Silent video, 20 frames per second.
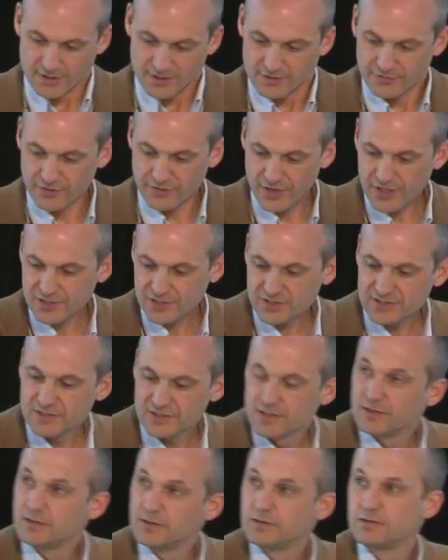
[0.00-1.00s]

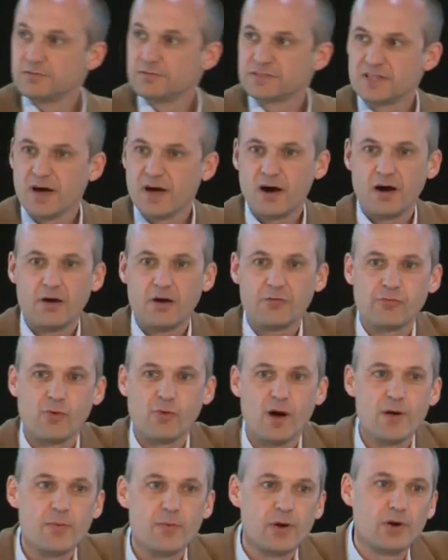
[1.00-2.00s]
First, start off
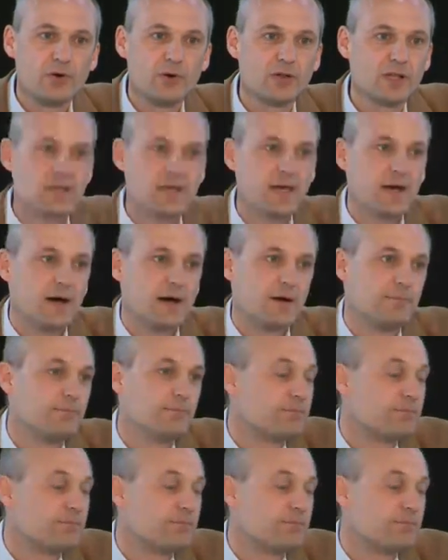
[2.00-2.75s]
why we're all here.